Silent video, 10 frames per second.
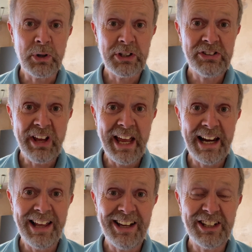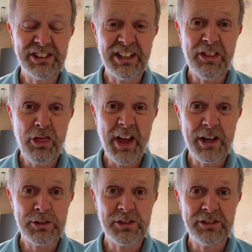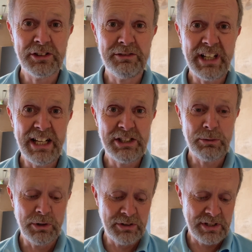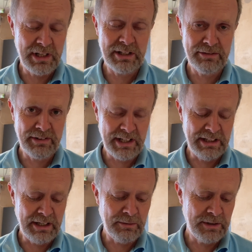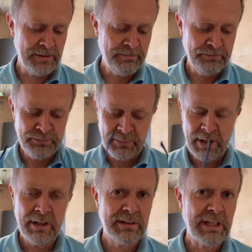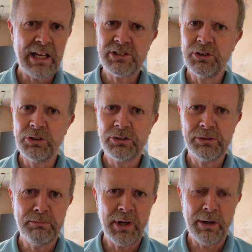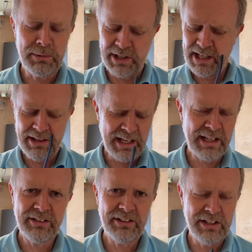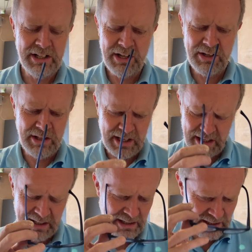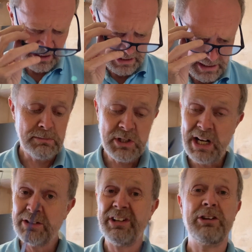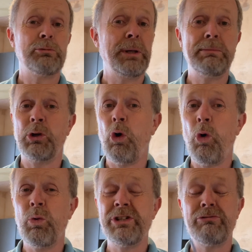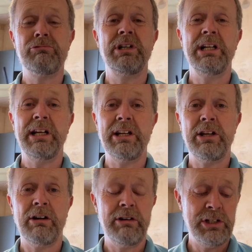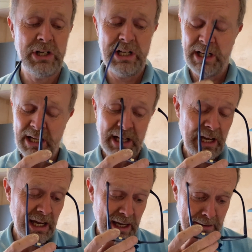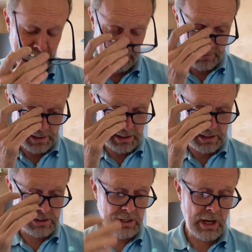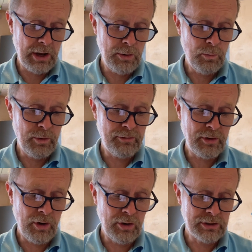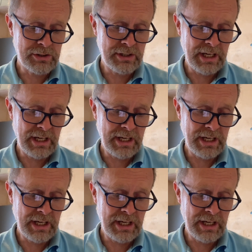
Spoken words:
Taylor has done thousands of data ones. I had to find that one. That's awesome, Barbara. How the hell did you do that? Some shout outs, people are always really encouraging. So we've got